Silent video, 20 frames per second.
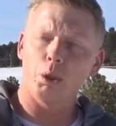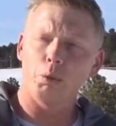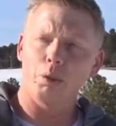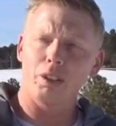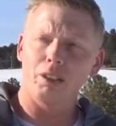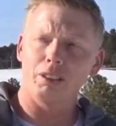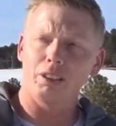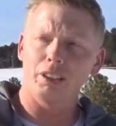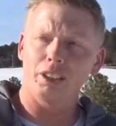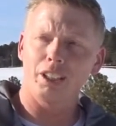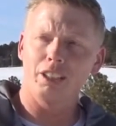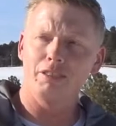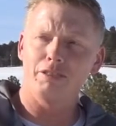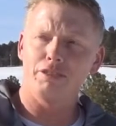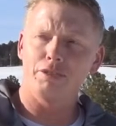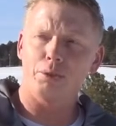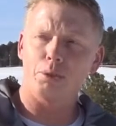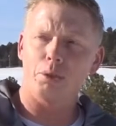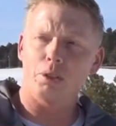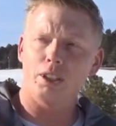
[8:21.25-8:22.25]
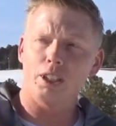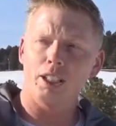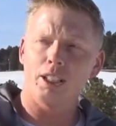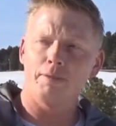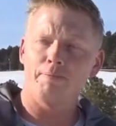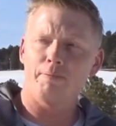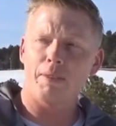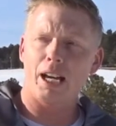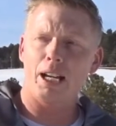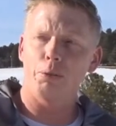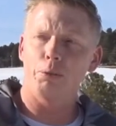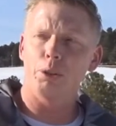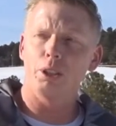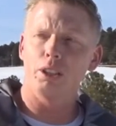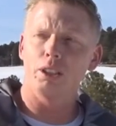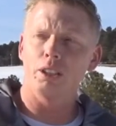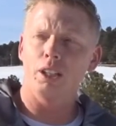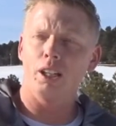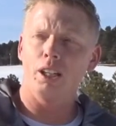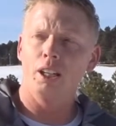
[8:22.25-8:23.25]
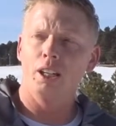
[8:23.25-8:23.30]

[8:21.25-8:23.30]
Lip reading: what you're looking for, I would